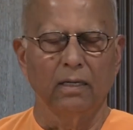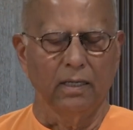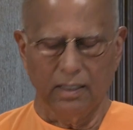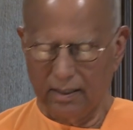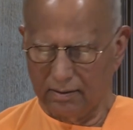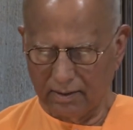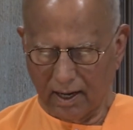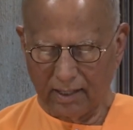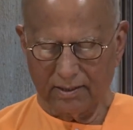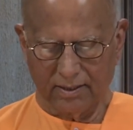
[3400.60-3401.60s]
he
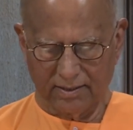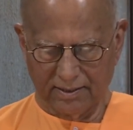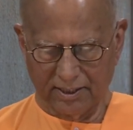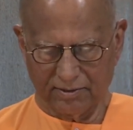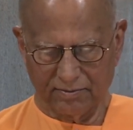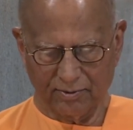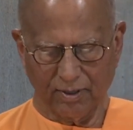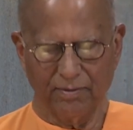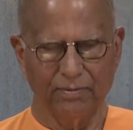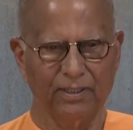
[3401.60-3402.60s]
asked this
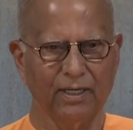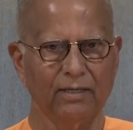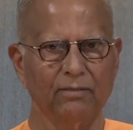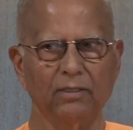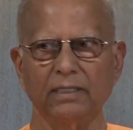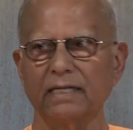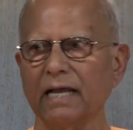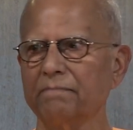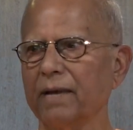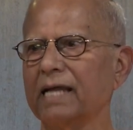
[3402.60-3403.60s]
Swami Vijayananda that
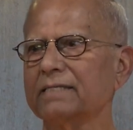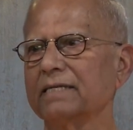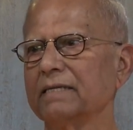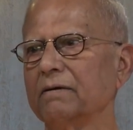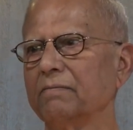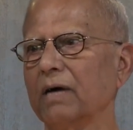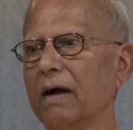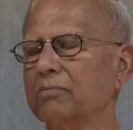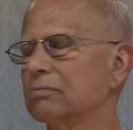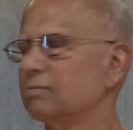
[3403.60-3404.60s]
I planted a
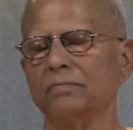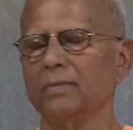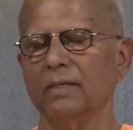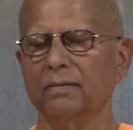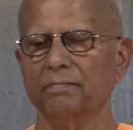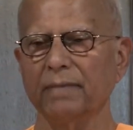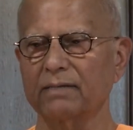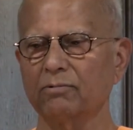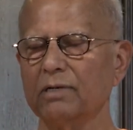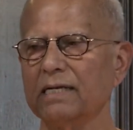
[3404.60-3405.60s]
abum,
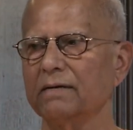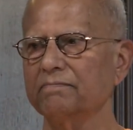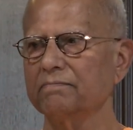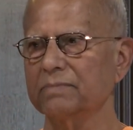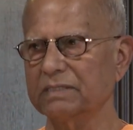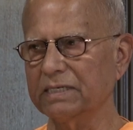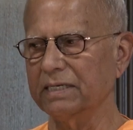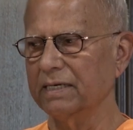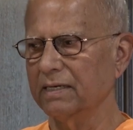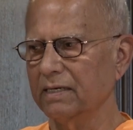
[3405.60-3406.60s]
magnolia tree.